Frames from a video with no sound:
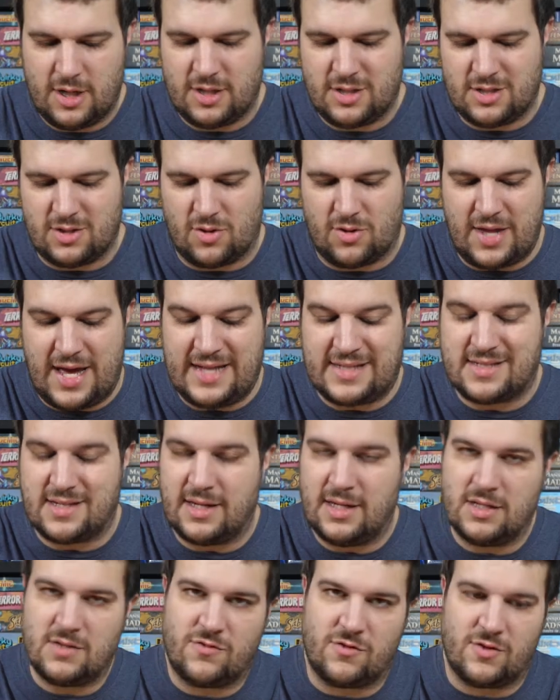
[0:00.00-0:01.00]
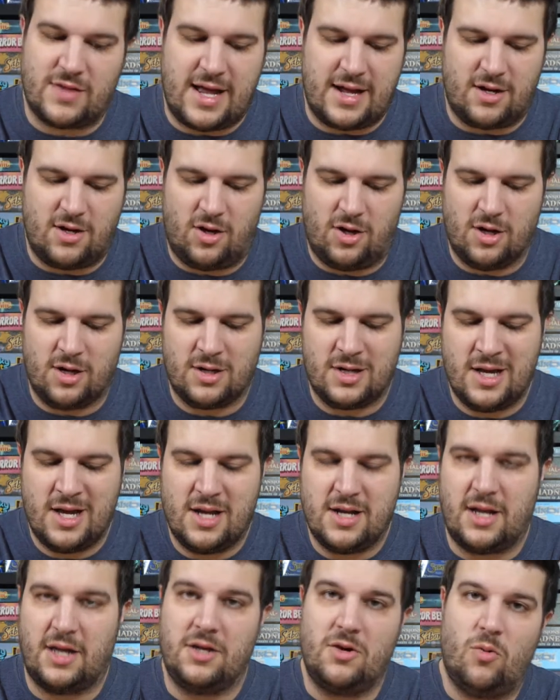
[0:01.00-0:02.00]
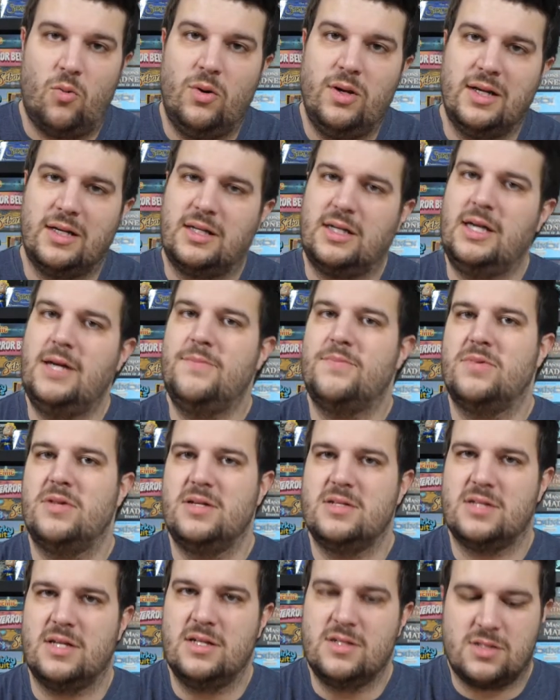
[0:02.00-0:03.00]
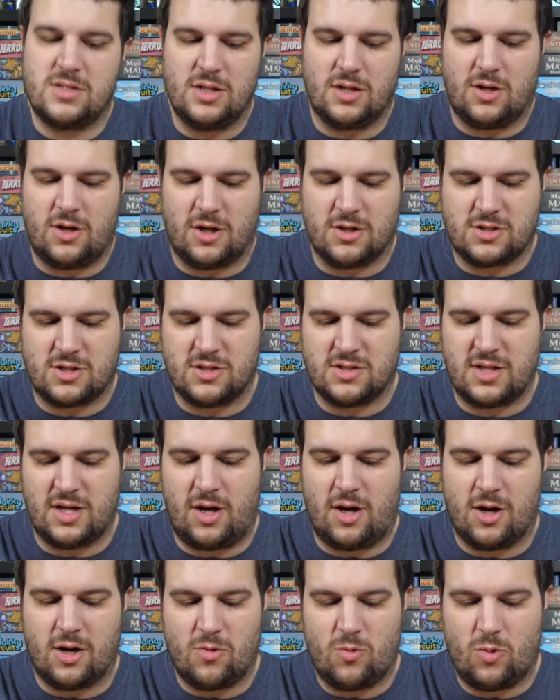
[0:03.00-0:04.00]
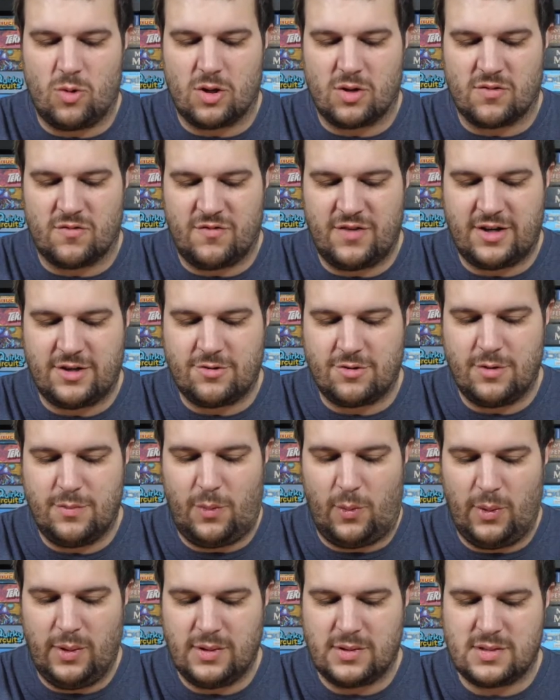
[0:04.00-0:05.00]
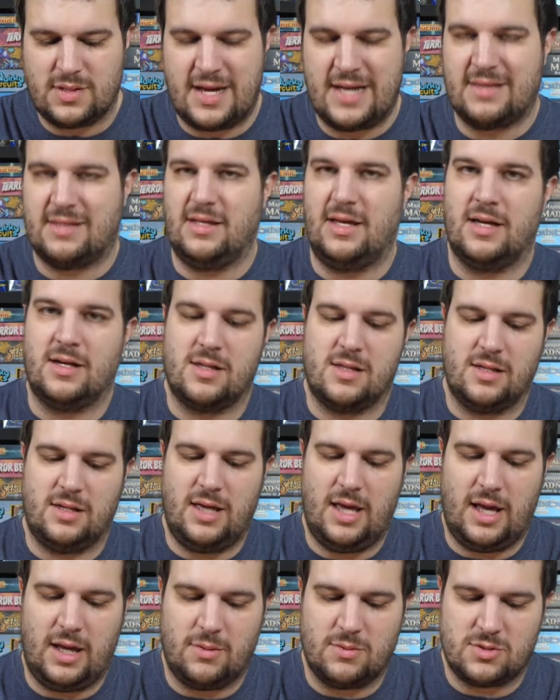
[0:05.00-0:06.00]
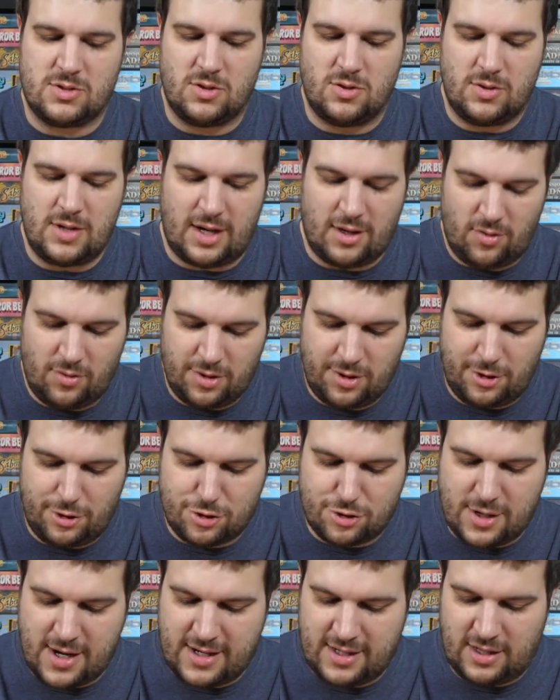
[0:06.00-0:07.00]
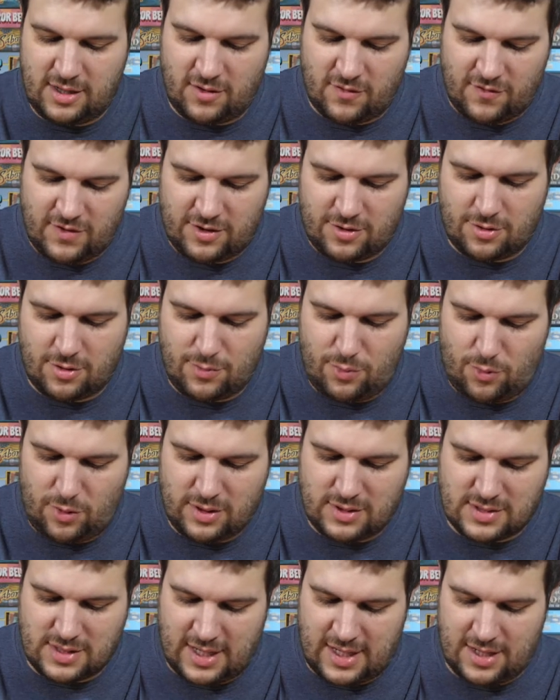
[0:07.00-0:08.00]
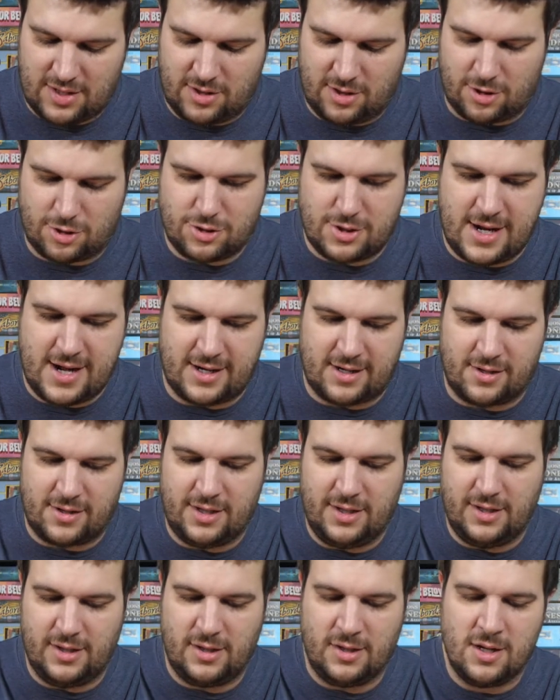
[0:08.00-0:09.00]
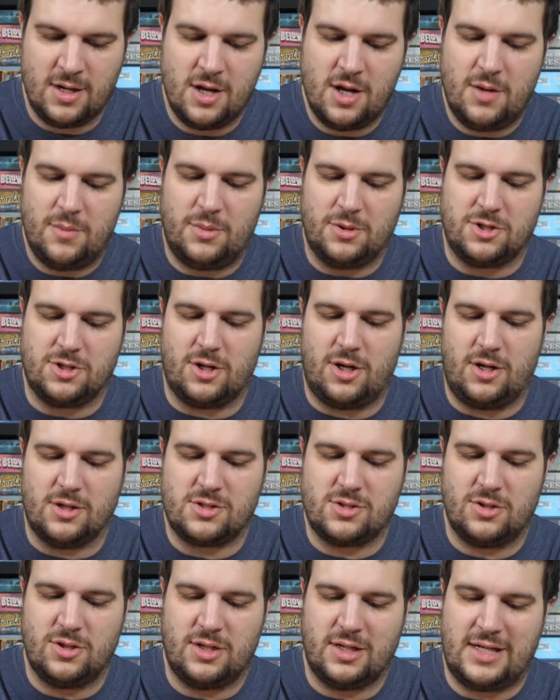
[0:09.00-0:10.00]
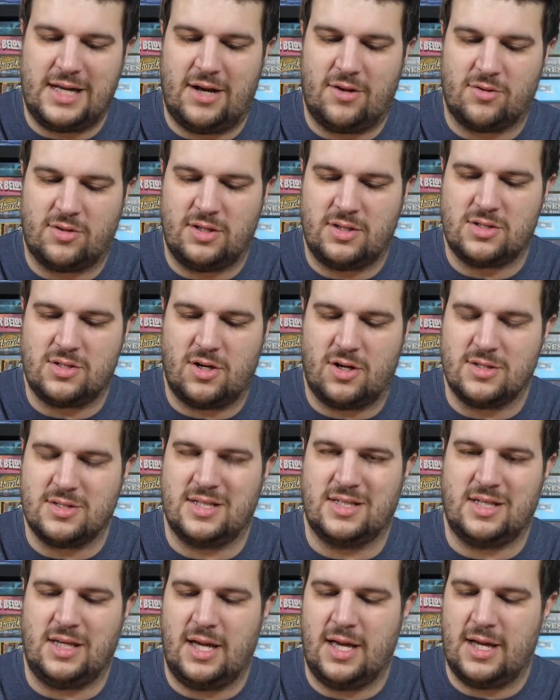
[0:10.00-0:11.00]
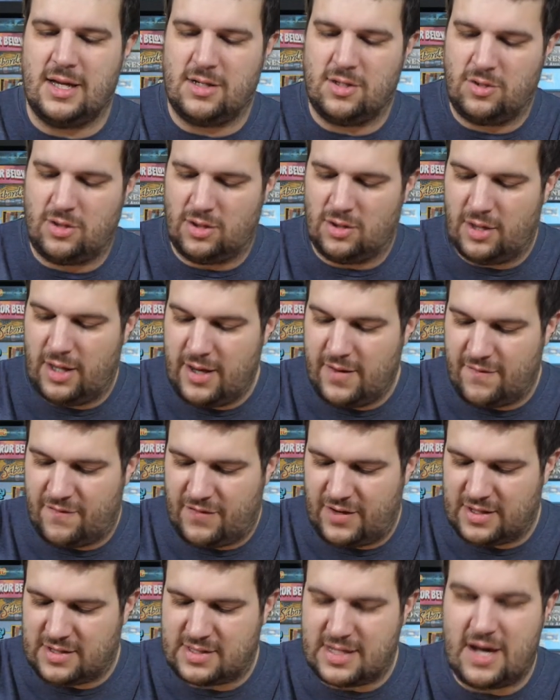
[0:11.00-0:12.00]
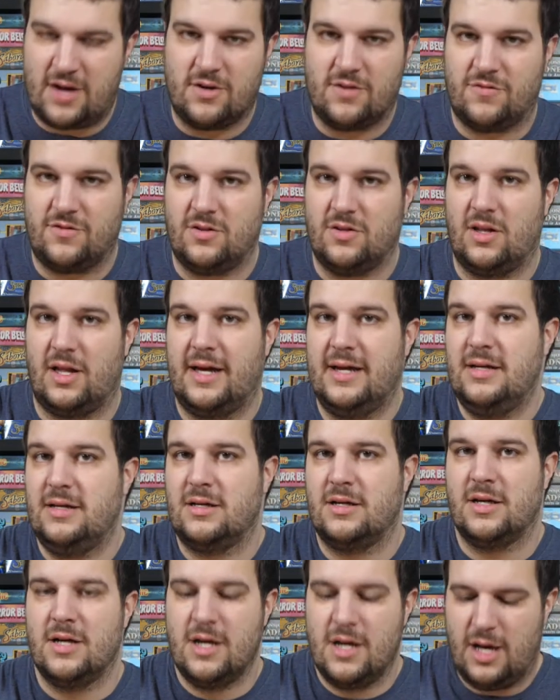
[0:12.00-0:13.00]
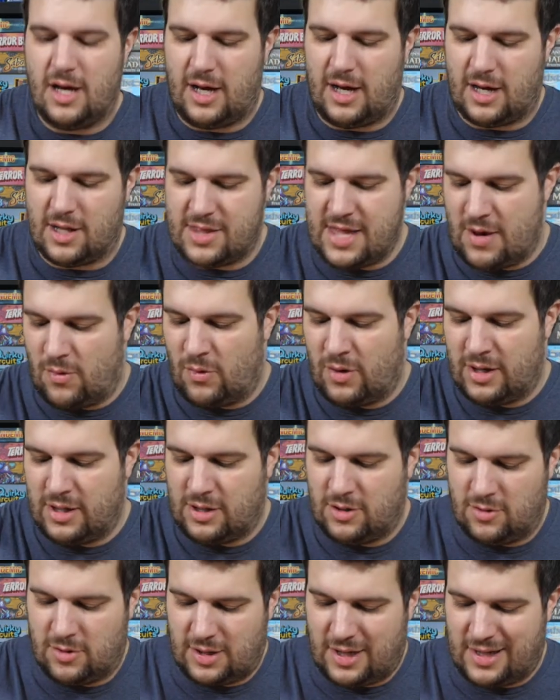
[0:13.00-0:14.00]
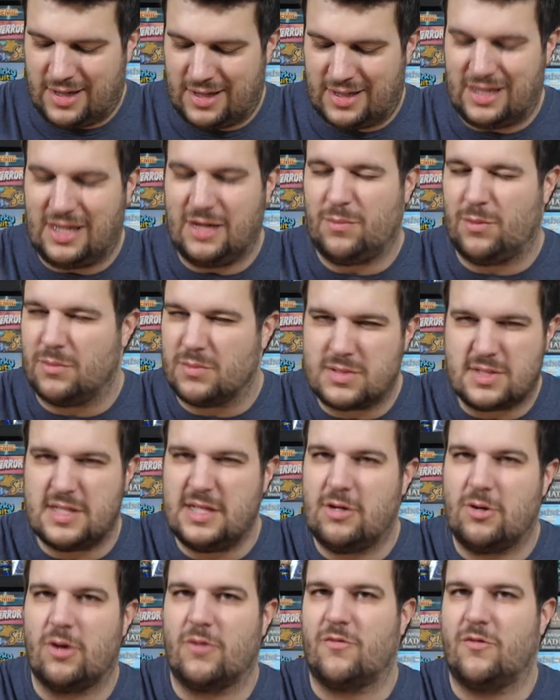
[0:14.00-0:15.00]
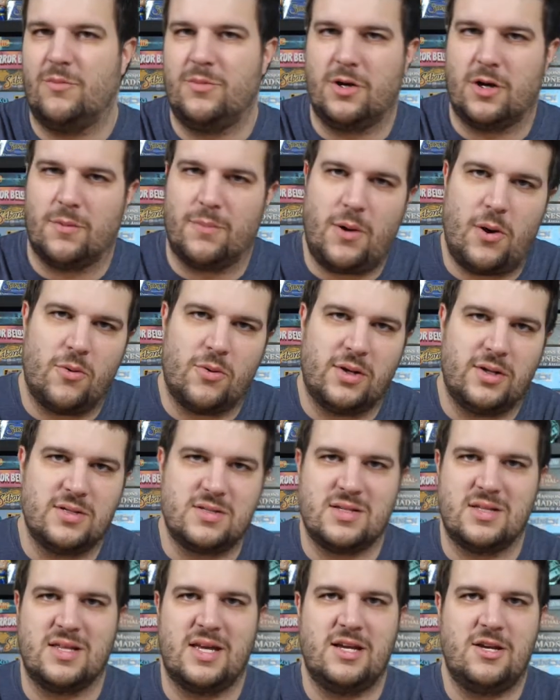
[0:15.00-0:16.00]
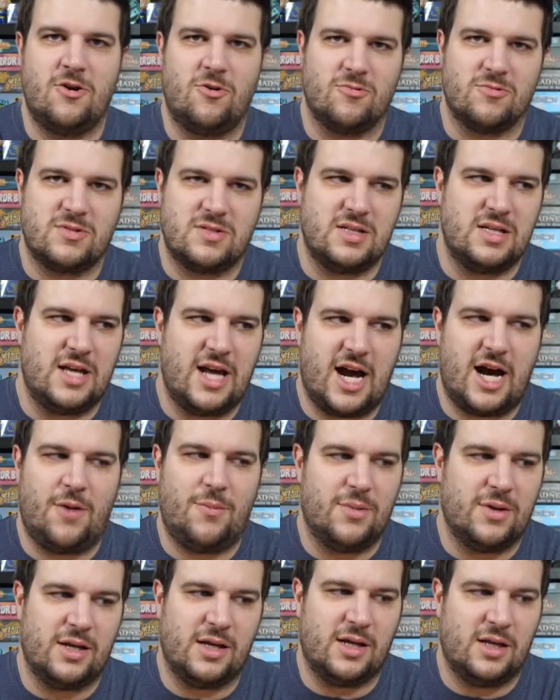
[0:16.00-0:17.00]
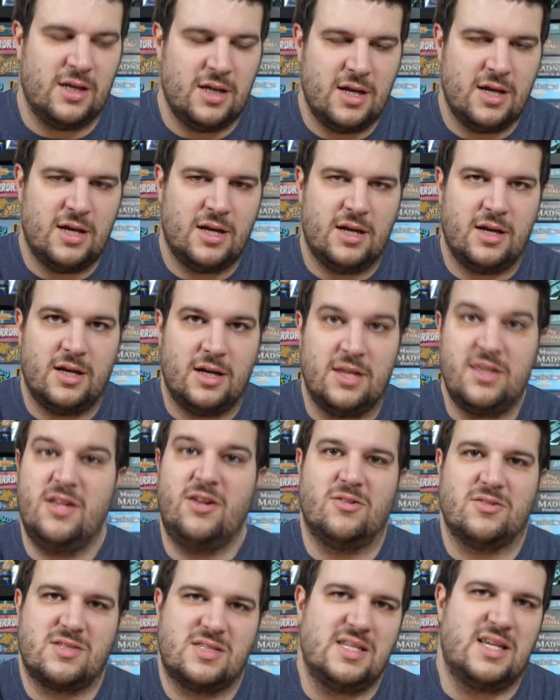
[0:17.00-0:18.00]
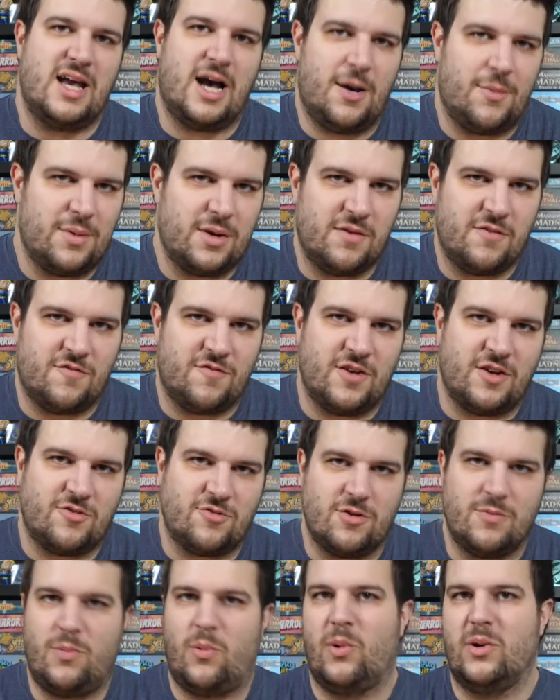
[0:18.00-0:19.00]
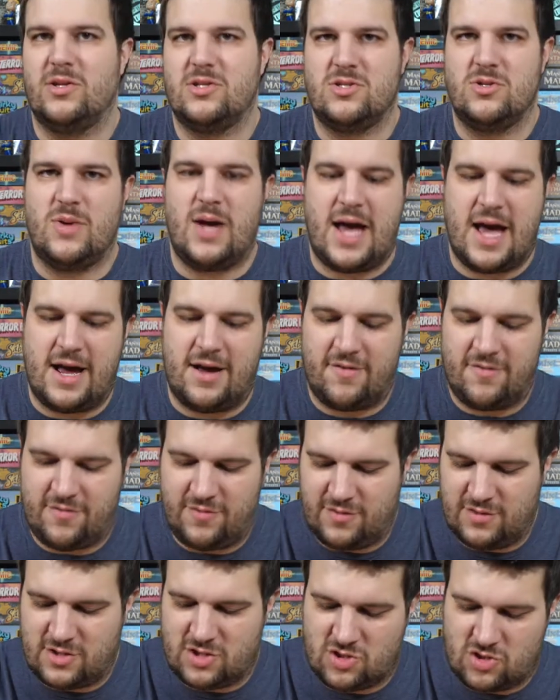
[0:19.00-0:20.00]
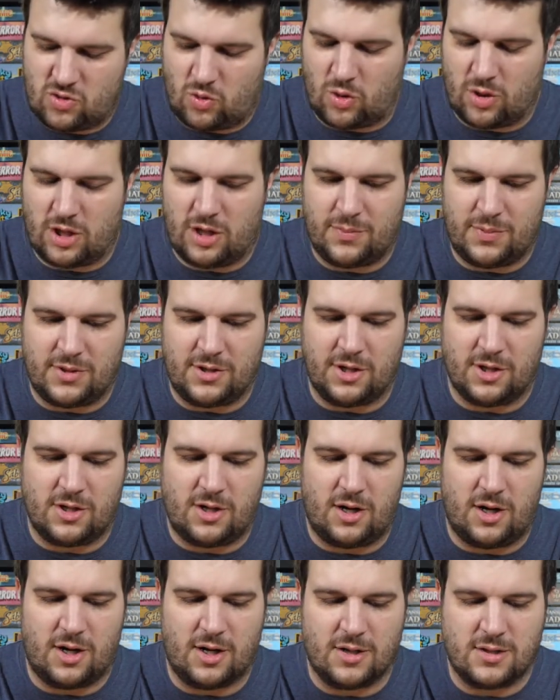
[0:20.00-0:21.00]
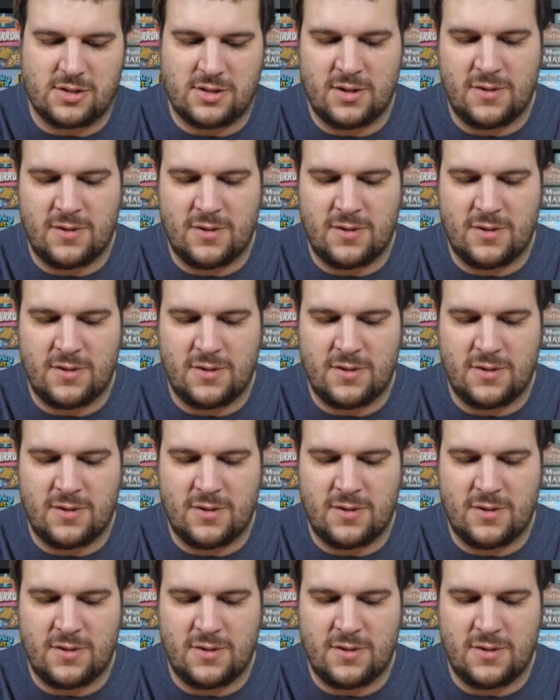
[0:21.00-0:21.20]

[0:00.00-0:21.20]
So that's it for that card. Now you'll want to keep these instant cards because they are worth victory points at the end of the game. So not only are you tracking your victory points on your tracker here, but you're also going to count these cards at the end. You can lay them face down if you'd like. That way you kind of keep them secret from your opponents, and they don't see how many victory points you have stored up in your cards.